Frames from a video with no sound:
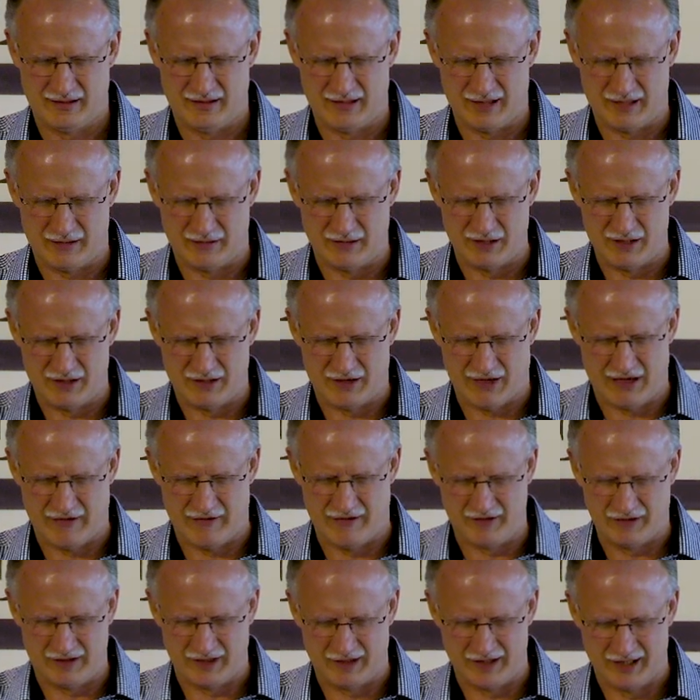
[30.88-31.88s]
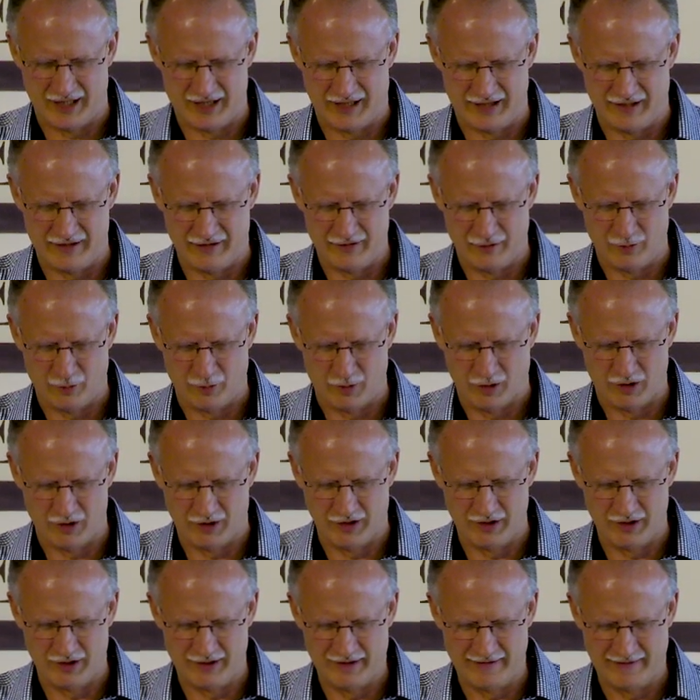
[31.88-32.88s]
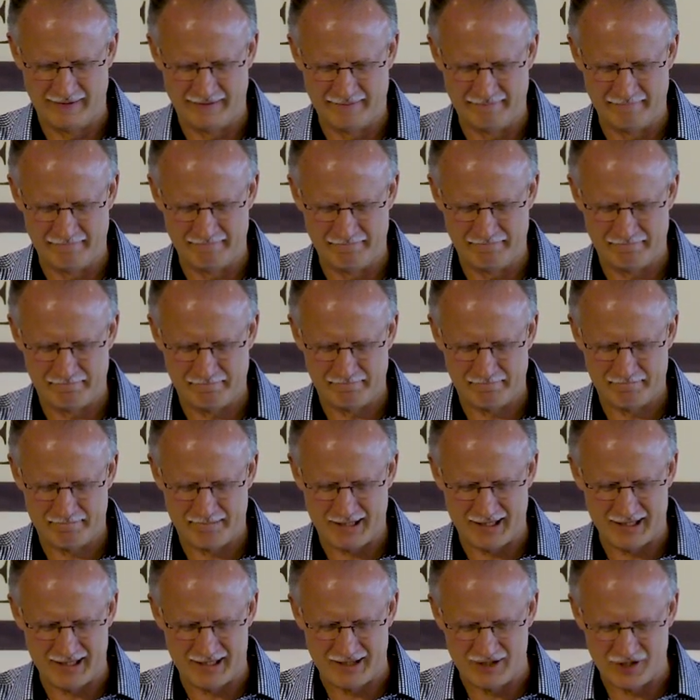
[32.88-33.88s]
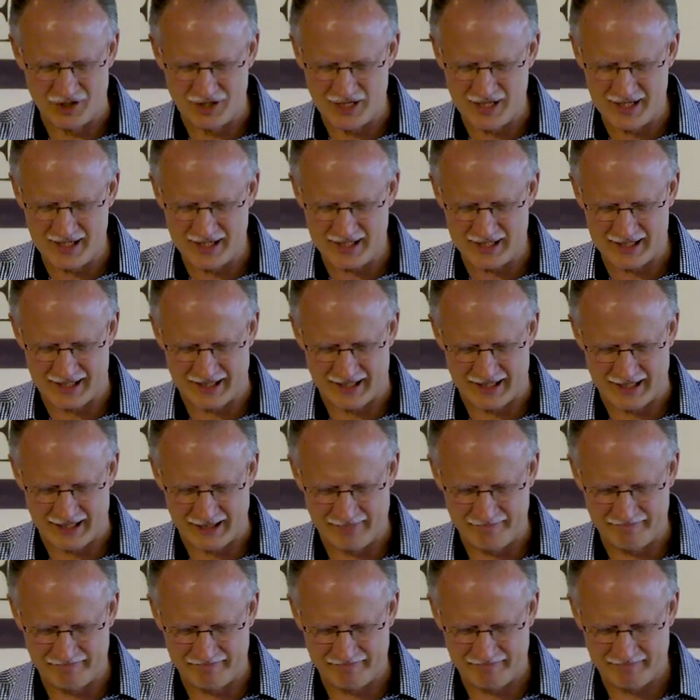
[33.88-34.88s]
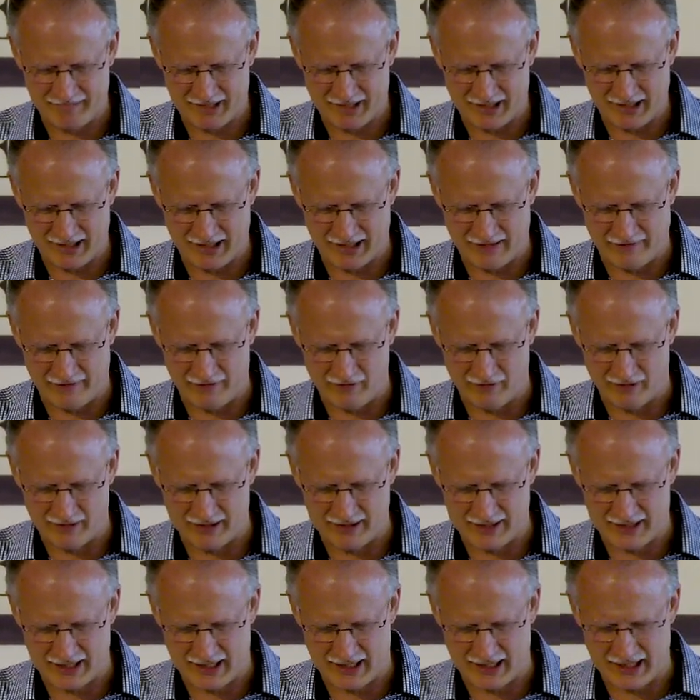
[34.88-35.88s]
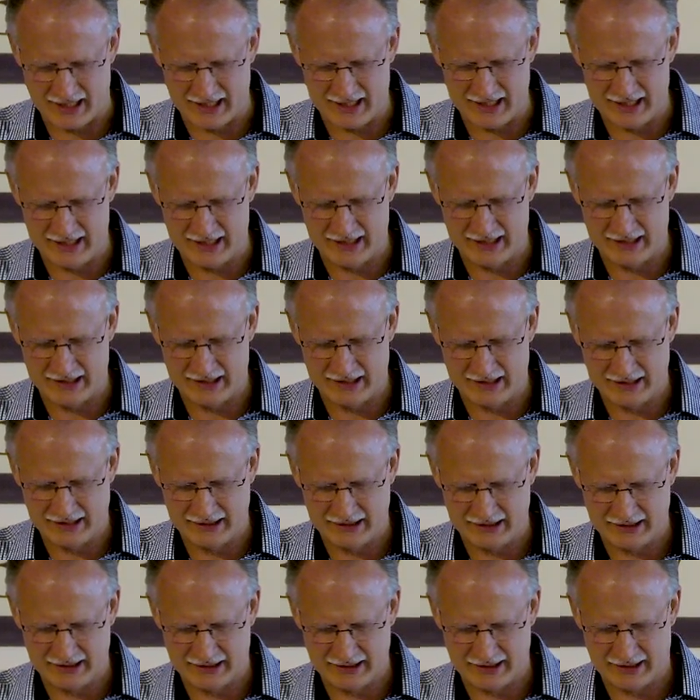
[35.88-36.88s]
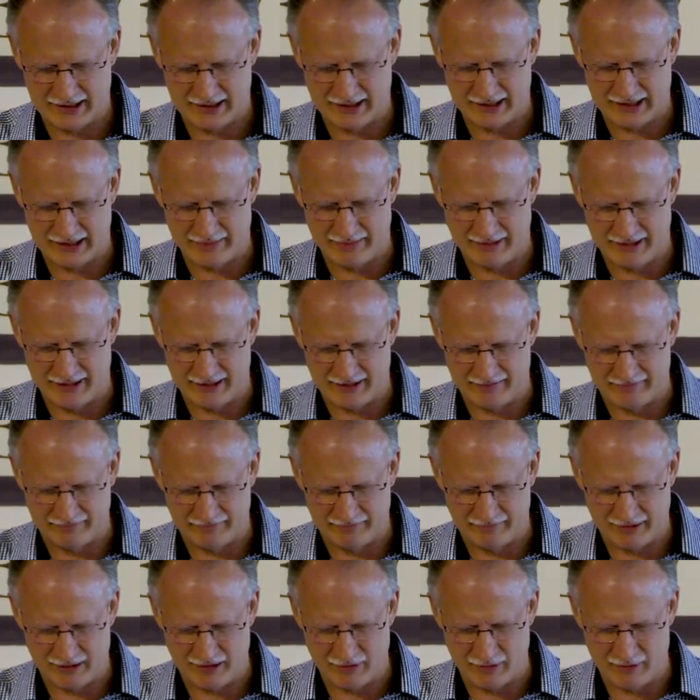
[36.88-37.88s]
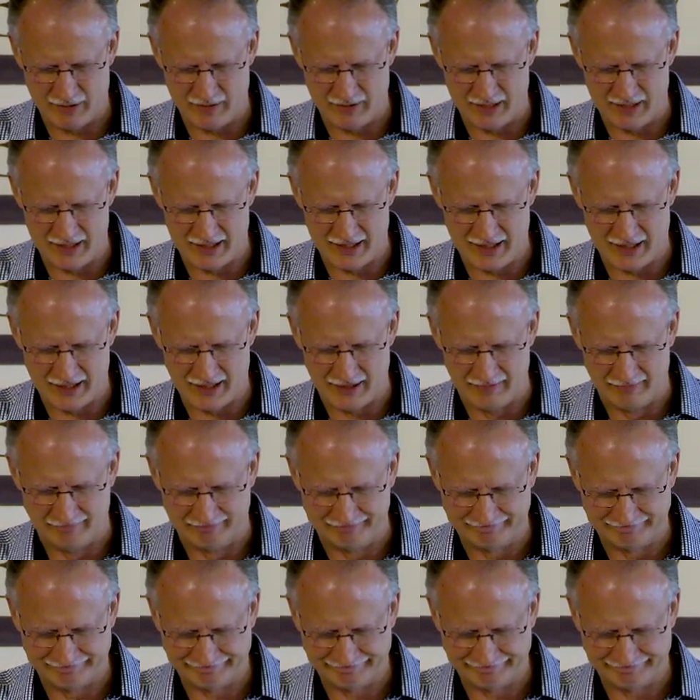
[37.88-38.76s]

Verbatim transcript: as we travel today in your word. In Jesus' name, and everyone said, Amen. Amen. You may be seated.